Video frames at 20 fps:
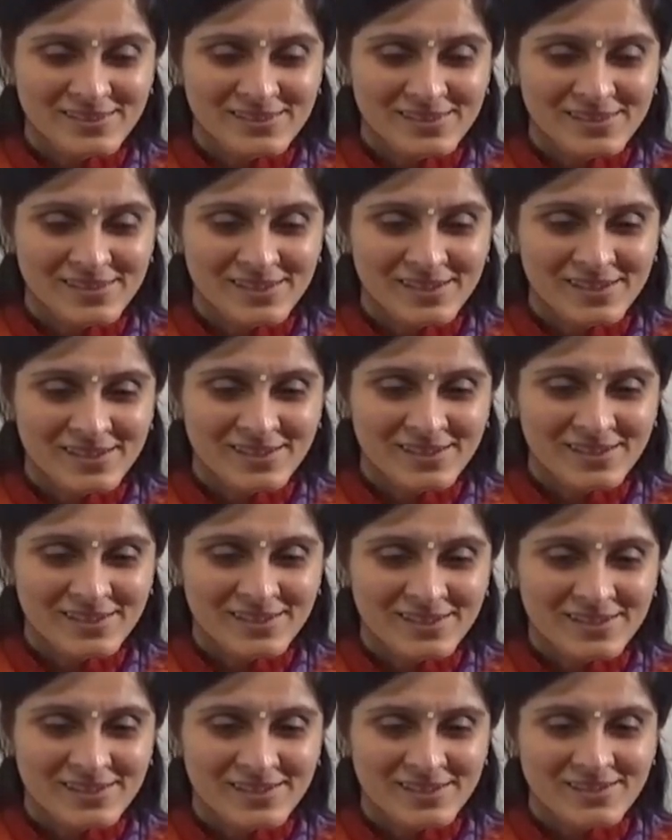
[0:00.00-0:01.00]
Yeah.
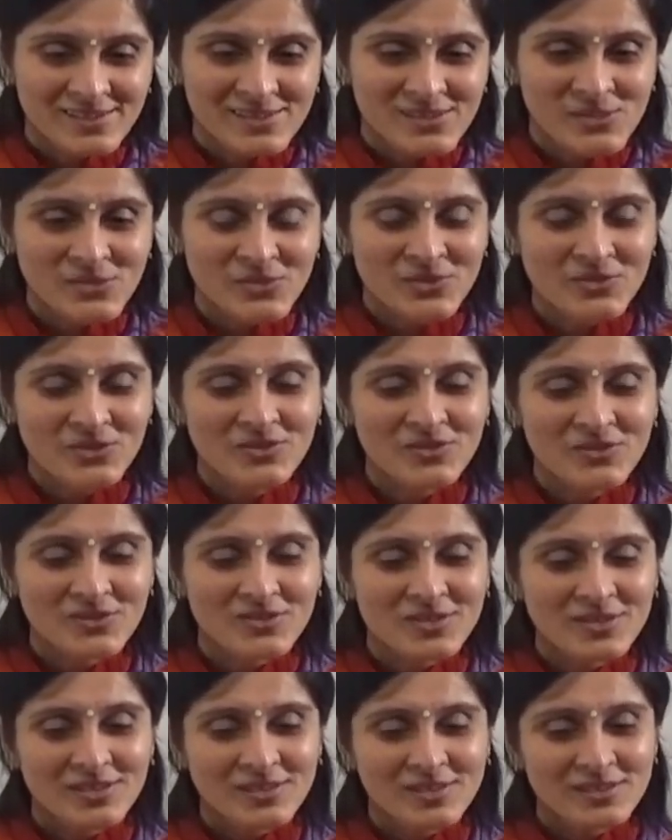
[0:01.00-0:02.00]
So,
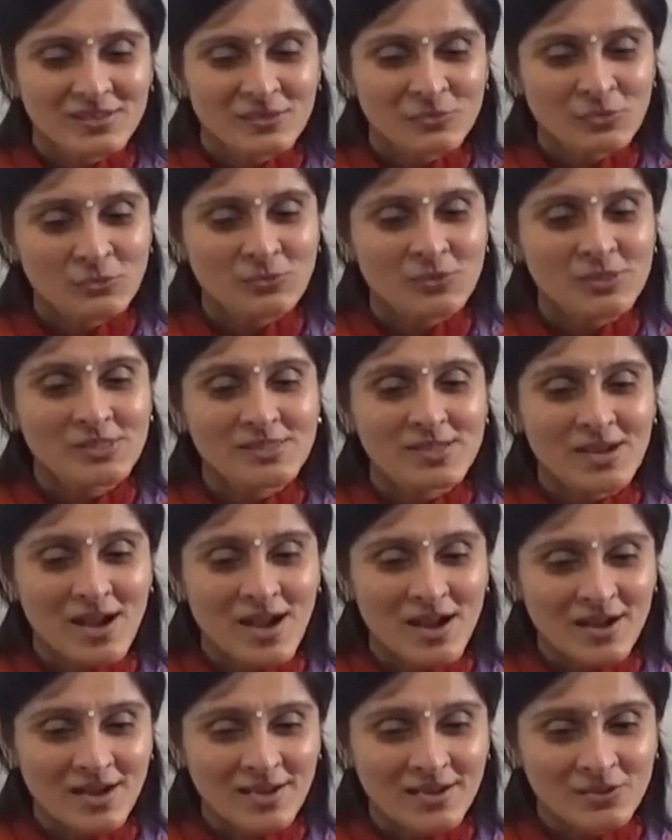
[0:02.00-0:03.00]
the moment
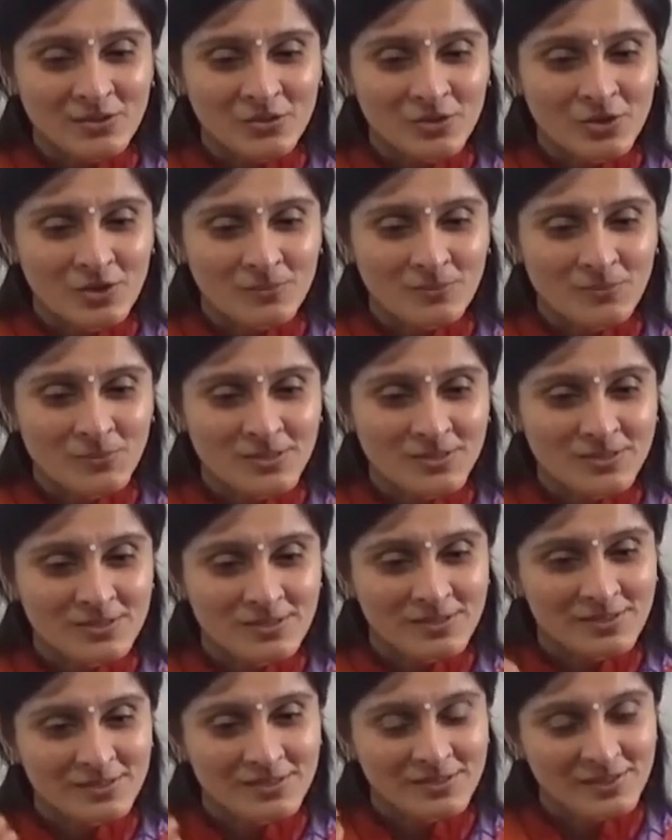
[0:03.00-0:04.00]
I drops,
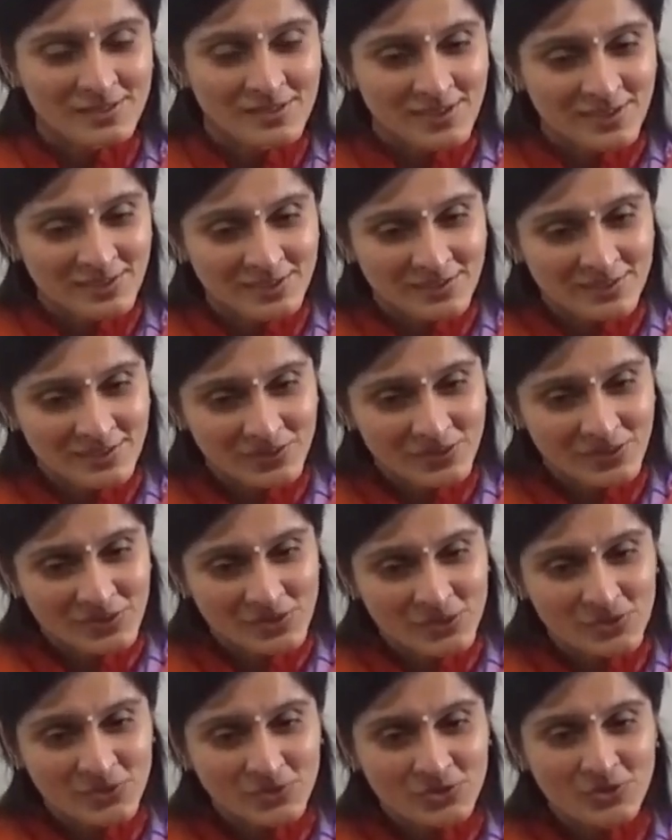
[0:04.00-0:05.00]
the other
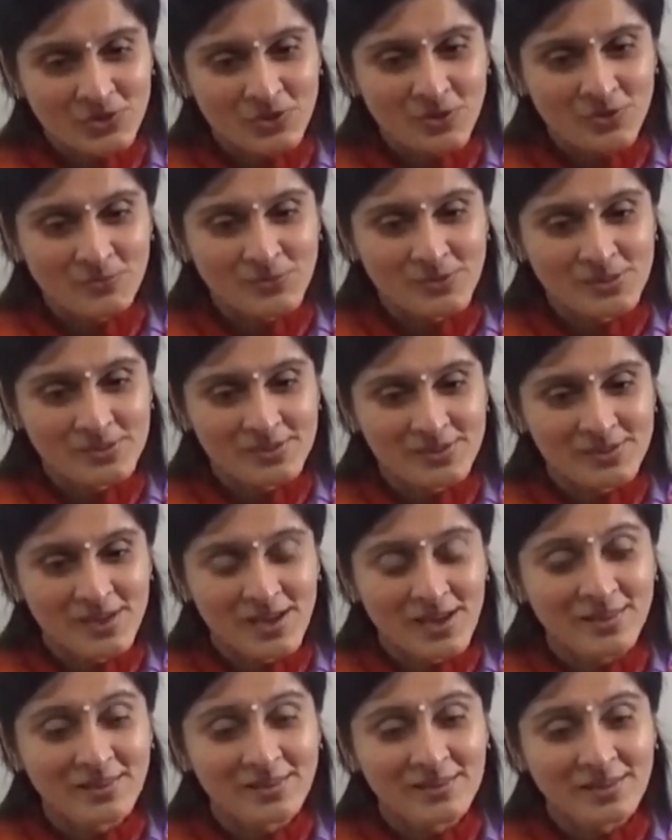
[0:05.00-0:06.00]
also drops,
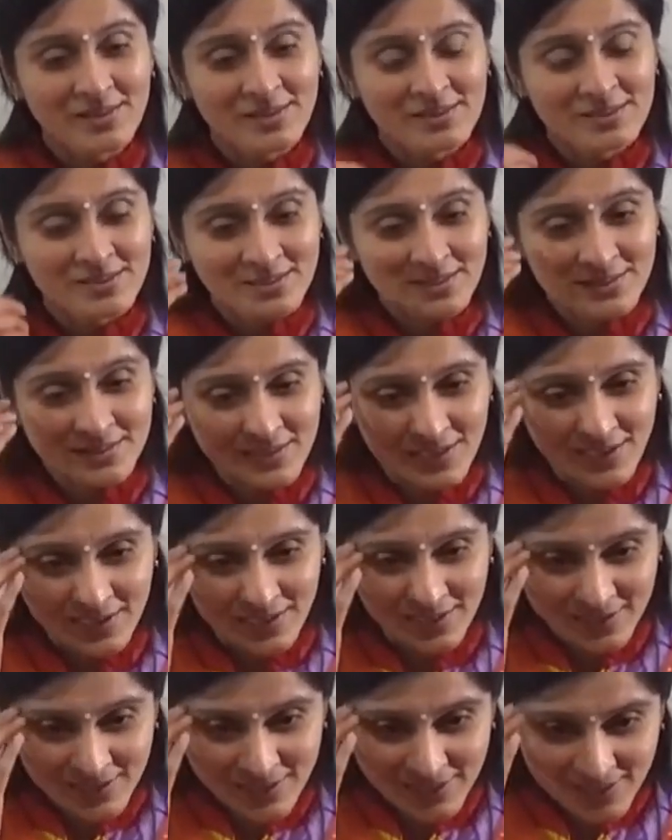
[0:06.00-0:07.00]
and there is this
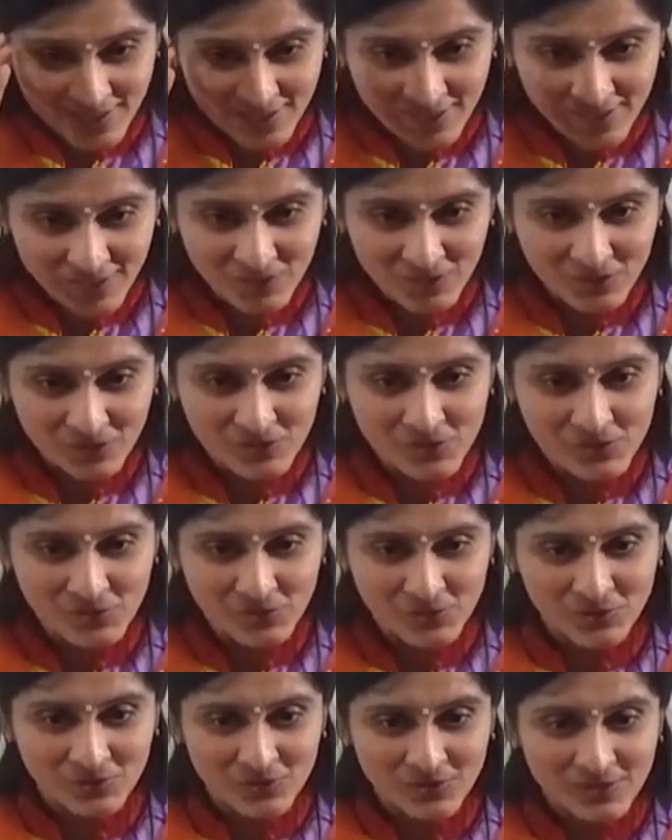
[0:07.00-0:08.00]
understanding also
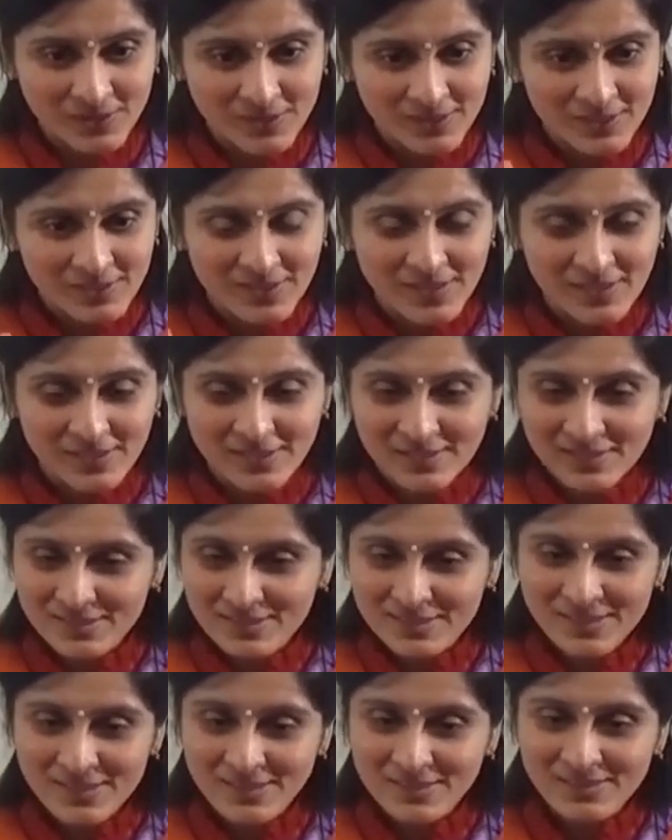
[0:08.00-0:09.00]
that there is
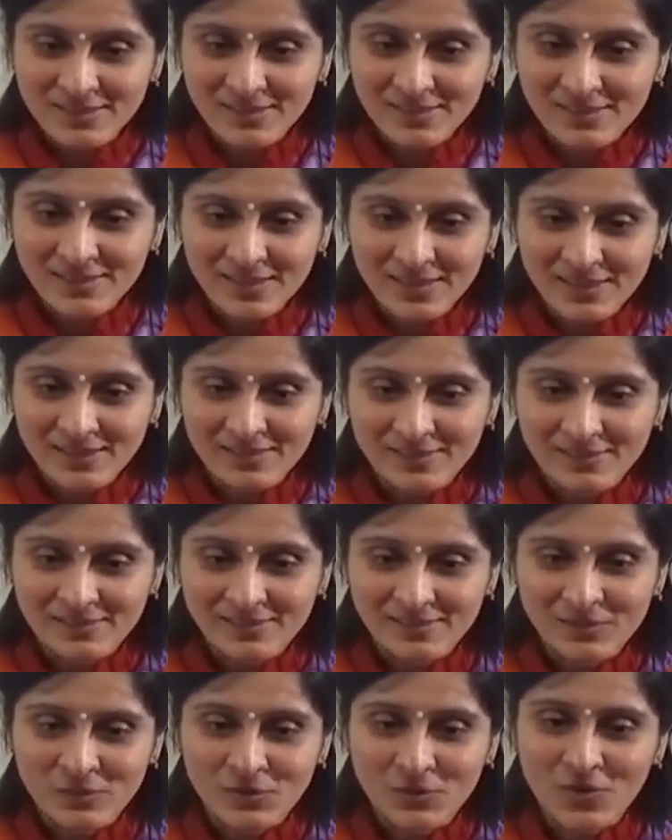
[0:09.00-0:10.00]
nothing like
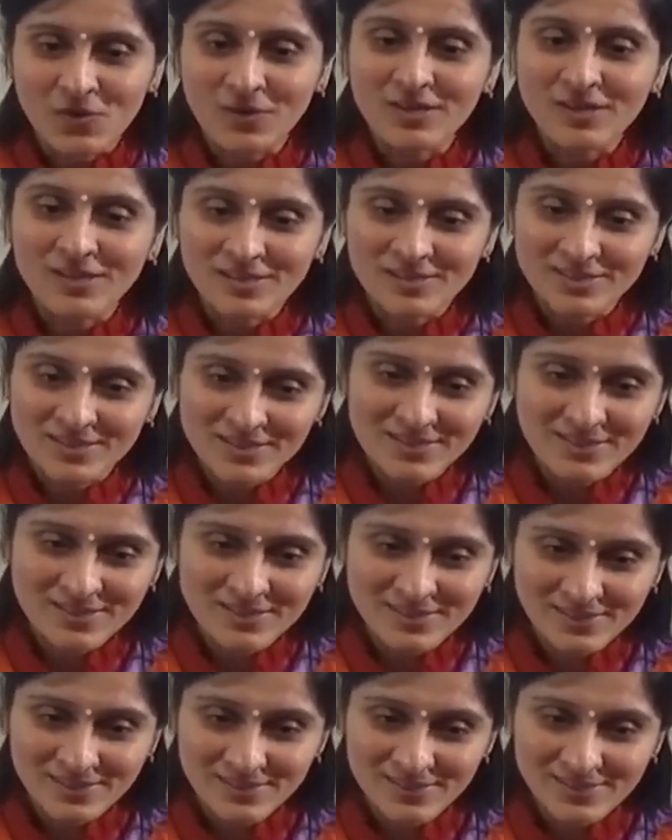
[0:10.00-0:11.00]

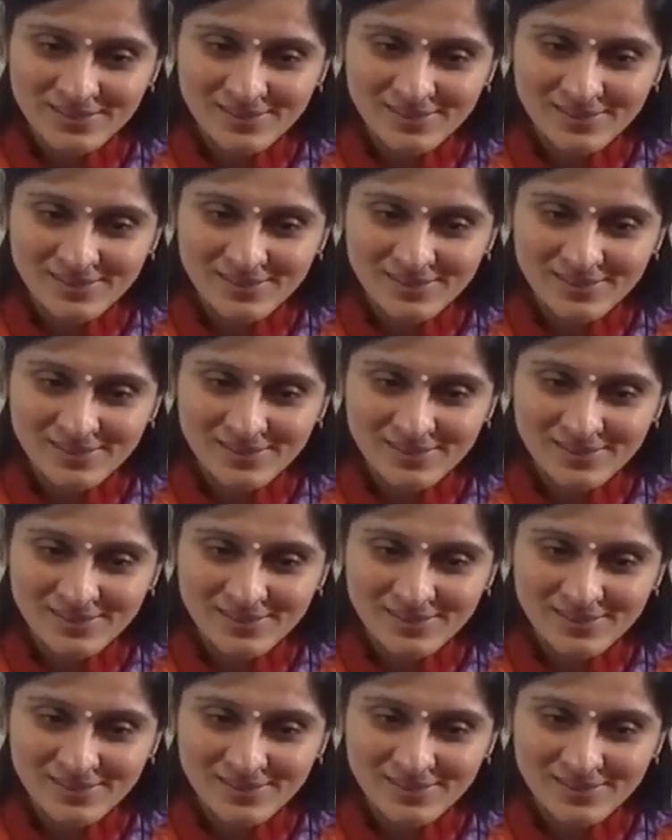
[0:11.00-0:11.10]
non-existence.